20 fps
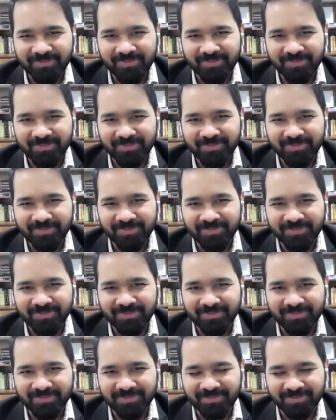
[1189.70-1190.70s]

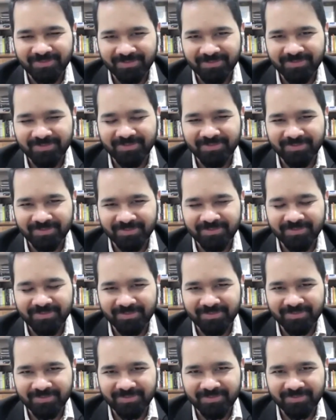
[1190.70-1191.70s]

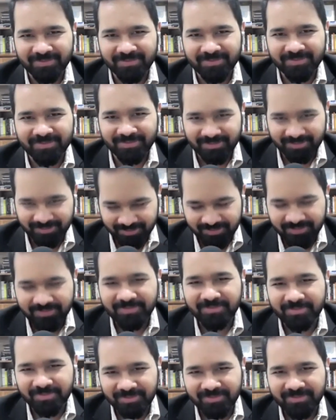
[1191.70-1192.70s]

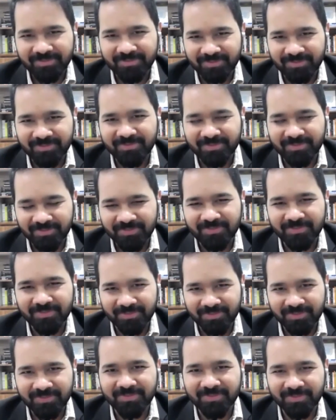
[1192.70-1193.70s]

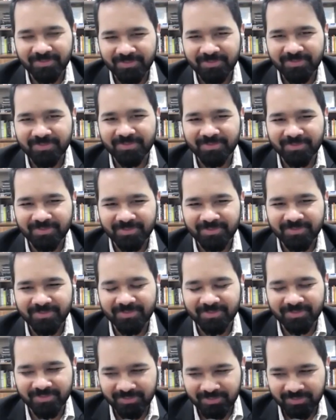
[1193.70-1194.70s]

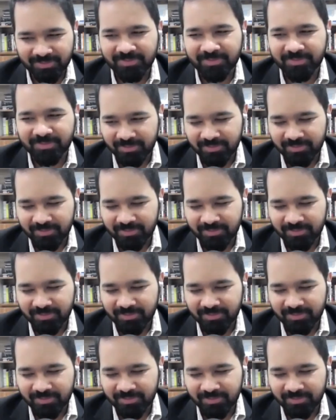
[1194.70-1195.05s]
No words are spoken by the person on screen.